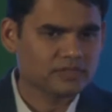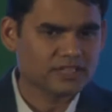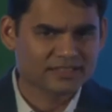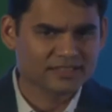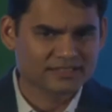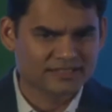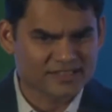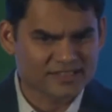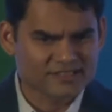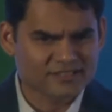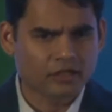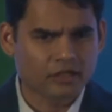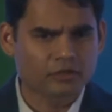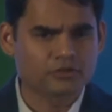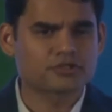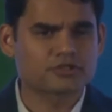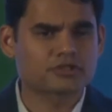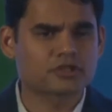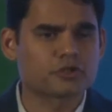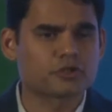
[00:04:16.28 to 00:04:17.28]
That's how
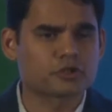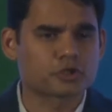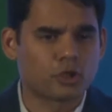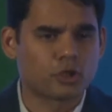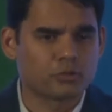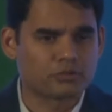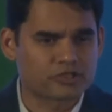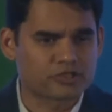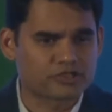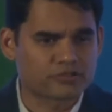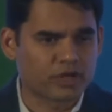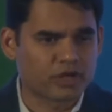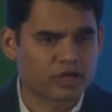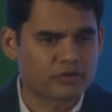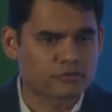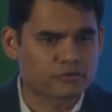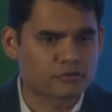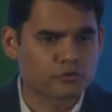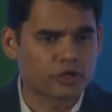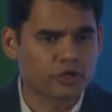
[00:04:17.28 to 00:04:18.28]
this country operates. When I
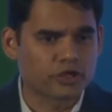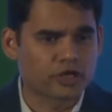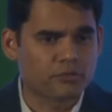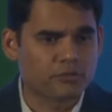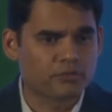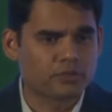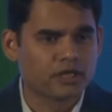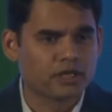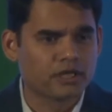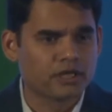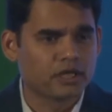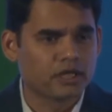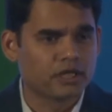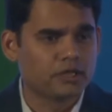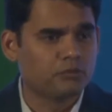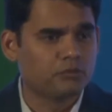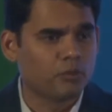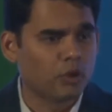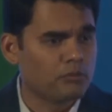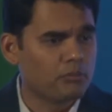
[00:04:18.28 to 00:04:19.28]
was growing up
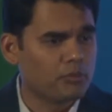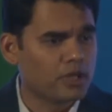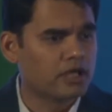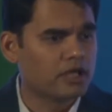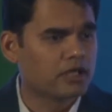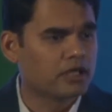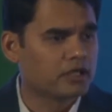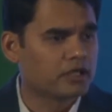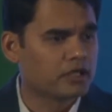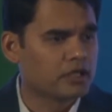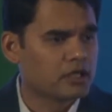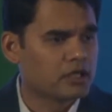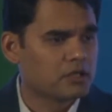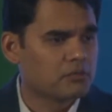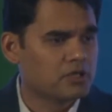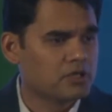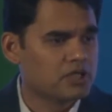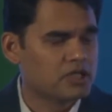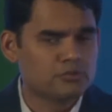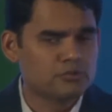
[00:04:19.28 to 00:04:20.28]
in Bombay,
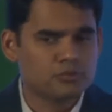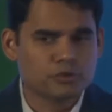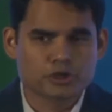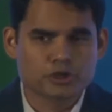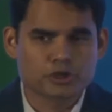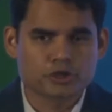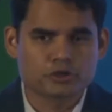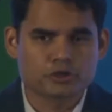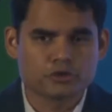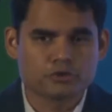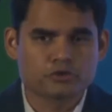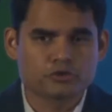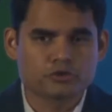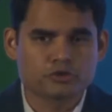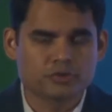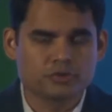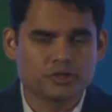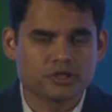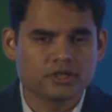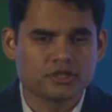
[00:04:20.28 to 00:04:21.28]
being a beautician used to
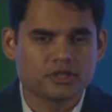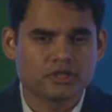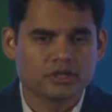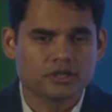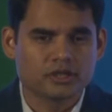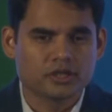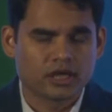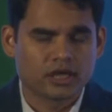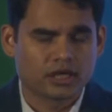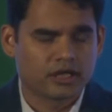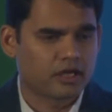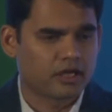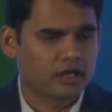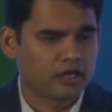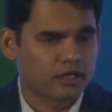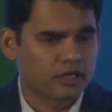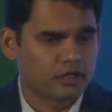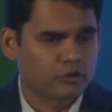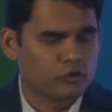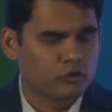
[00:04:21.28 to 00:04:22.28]
be,
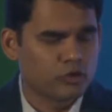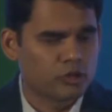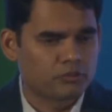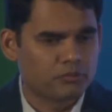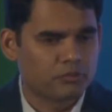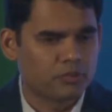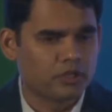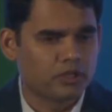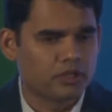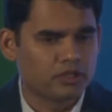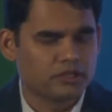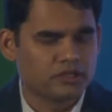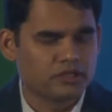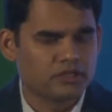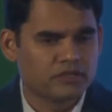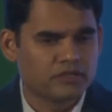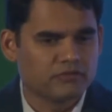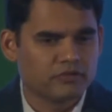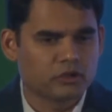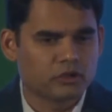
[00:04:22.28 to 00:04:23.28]
and I grew up in the
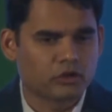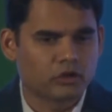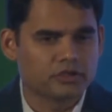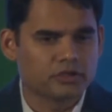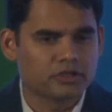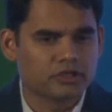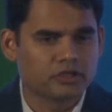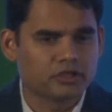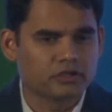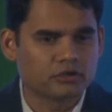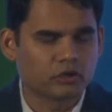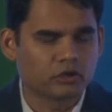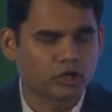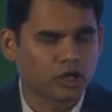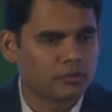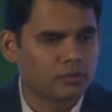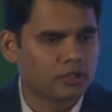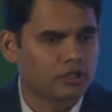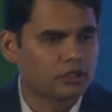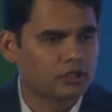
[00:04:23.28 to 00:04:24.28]
naval colony in
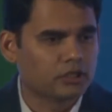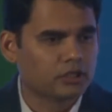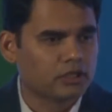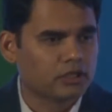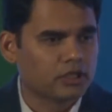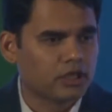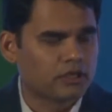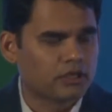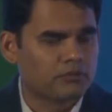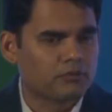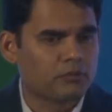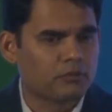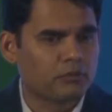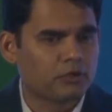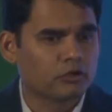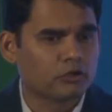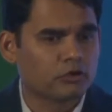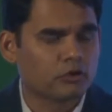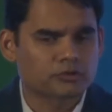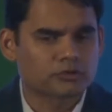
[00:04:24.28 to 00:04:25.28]
Colaba, I remember
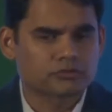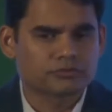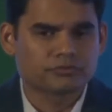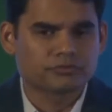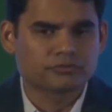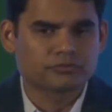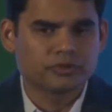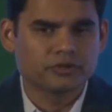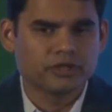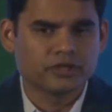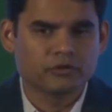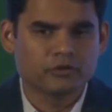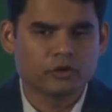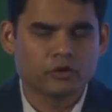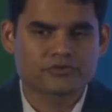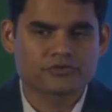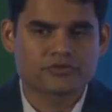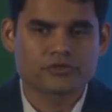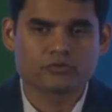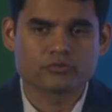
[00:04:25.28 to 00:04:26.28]
a lot of naval
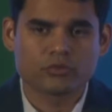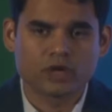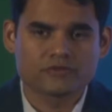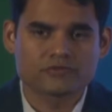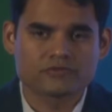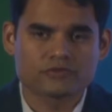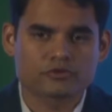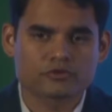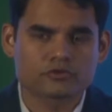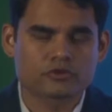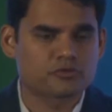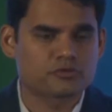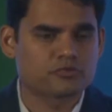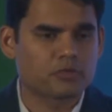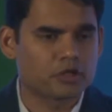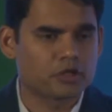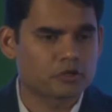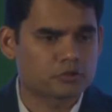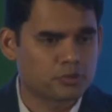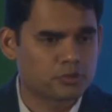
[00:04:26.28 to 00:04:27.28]
officers' wives used to
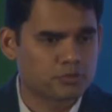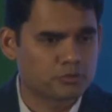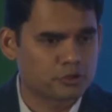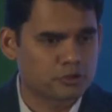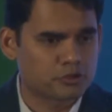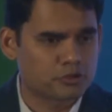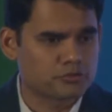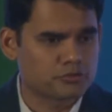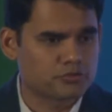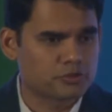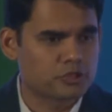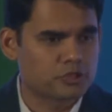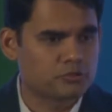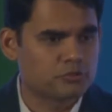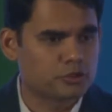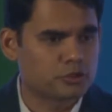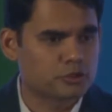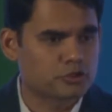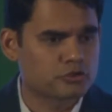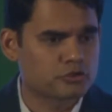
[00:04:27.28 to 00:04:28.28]
aspire to be beauticians. Being a
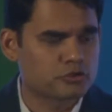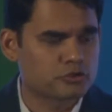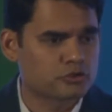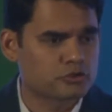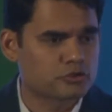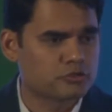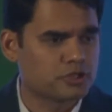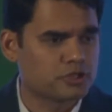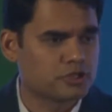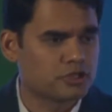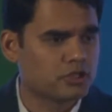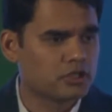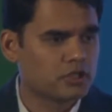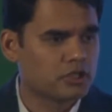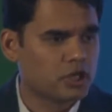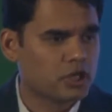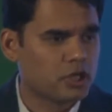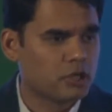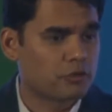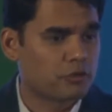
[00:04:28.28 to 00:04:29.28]
beautician used to be
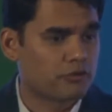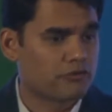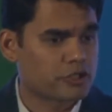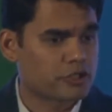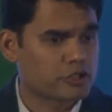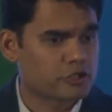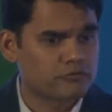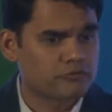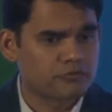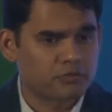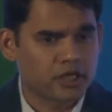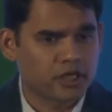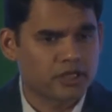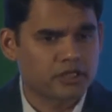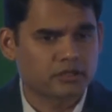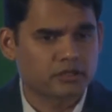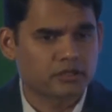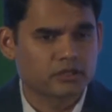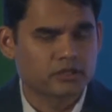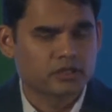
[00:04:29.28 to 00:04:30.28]
a profession of
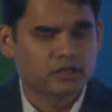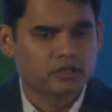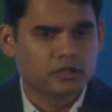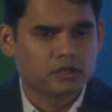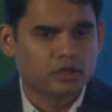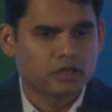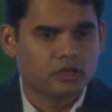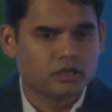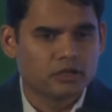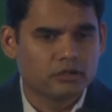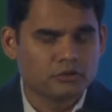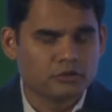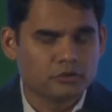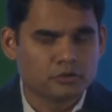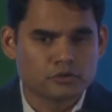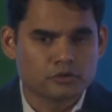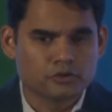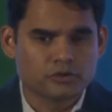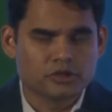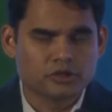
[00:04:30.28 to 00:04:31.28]
pride.
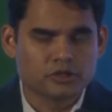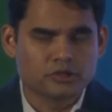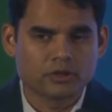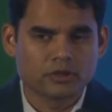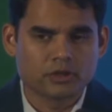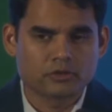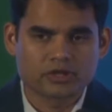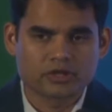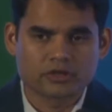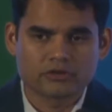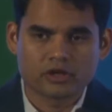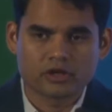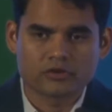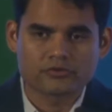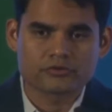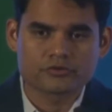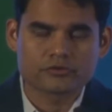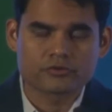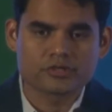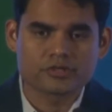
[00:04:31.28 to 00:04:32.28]
You could earn about
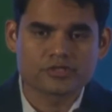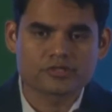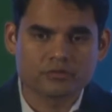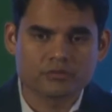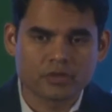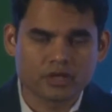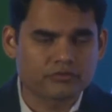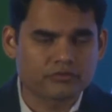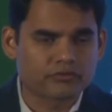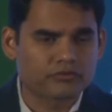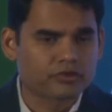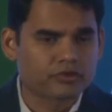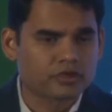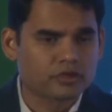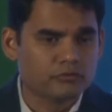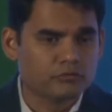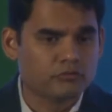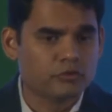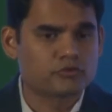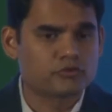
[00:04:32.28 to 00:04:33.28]
10,000 rupees a month,
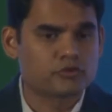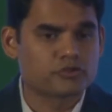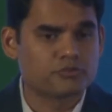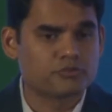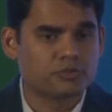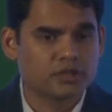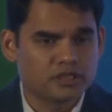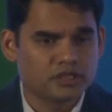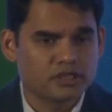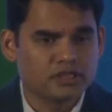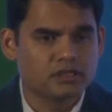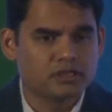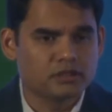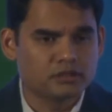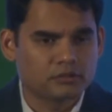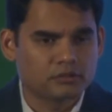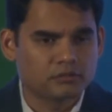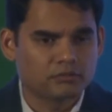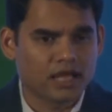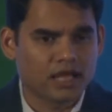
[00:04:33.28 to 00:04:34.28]
which was a big deal
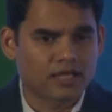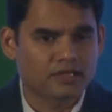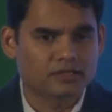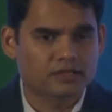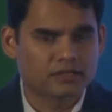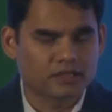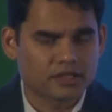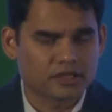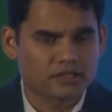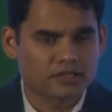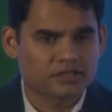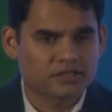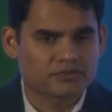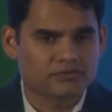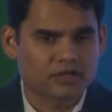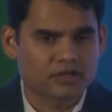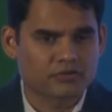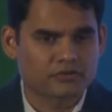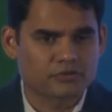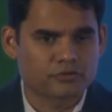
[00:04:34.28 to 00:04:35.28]
back in the 90s
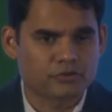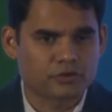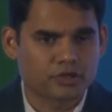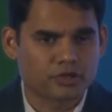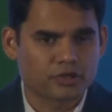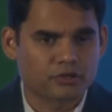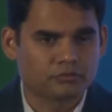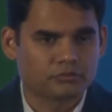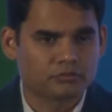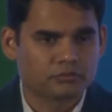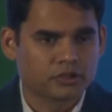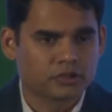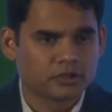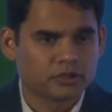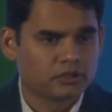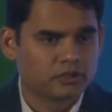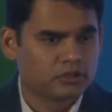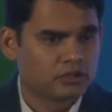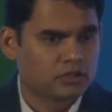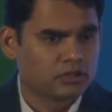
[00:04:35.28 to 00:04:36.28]
when I was growing up.
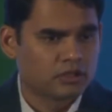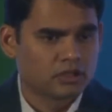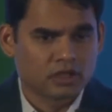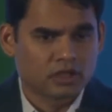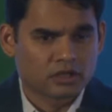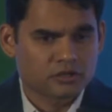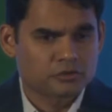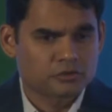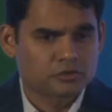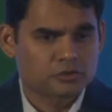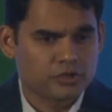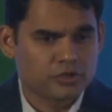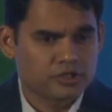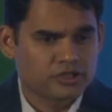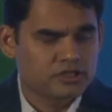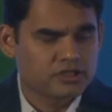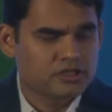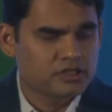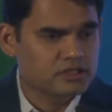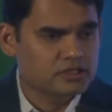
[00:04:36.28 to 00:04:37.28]
Cut to
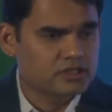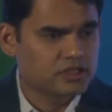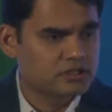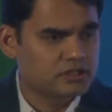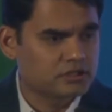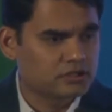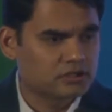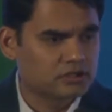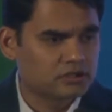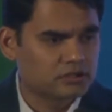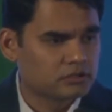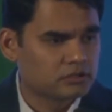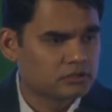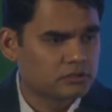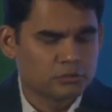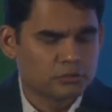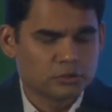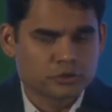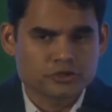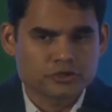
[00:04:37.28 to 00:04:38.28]
20 years later,
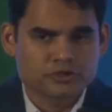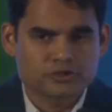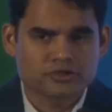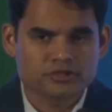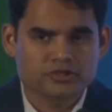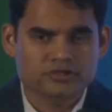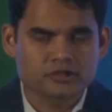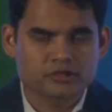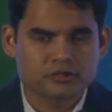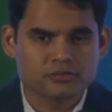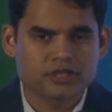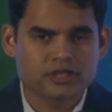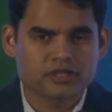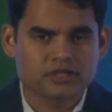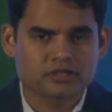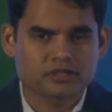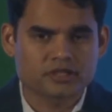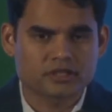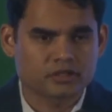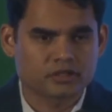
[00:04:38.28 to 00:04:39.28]
beauticians are still
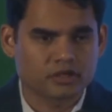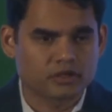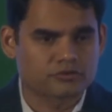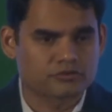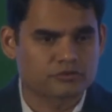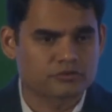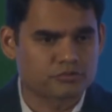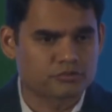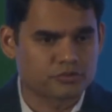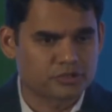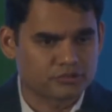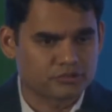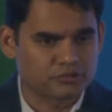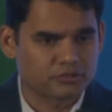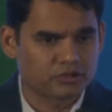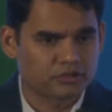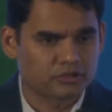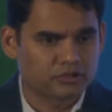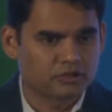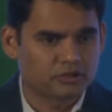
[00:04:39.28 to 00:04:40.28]
making 10,000 rupees a
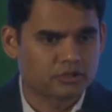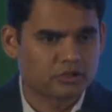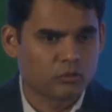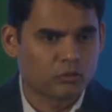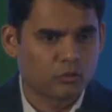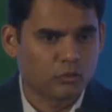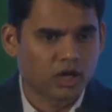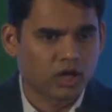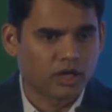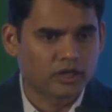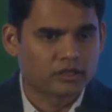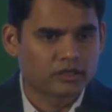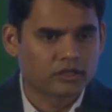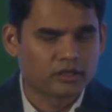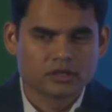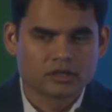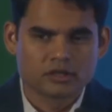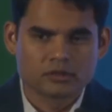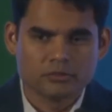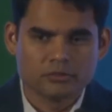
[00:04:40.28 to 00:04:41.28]
month. Why?
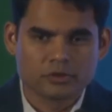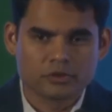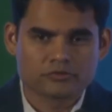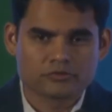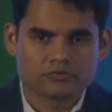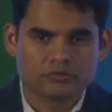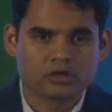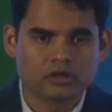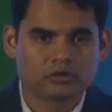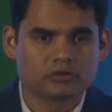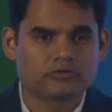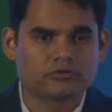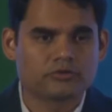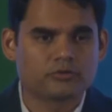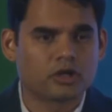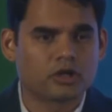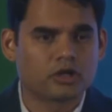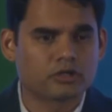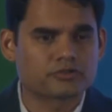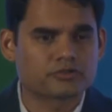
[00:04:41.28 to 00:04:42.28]
Because bulk of the
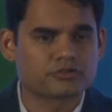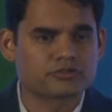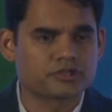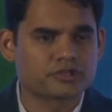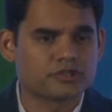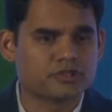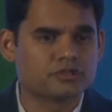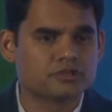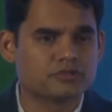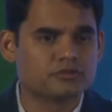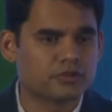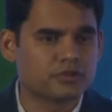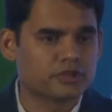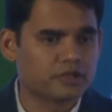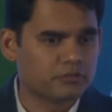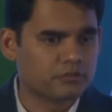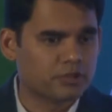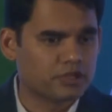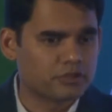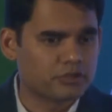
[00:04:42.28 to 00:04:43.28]
margins are eaten away
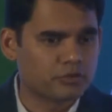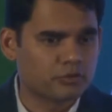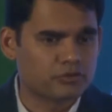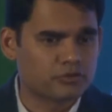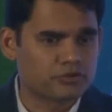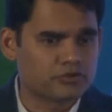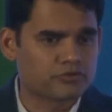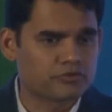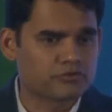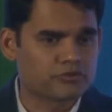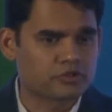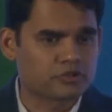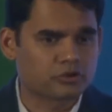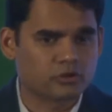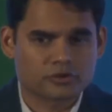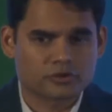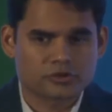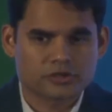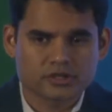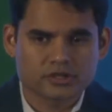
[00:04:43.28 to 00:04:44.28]
by the owners of the
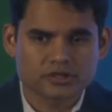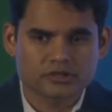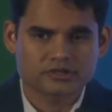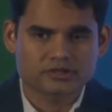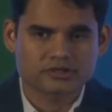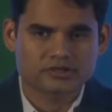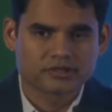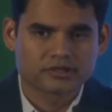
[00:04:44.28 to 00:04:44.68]
salon chains.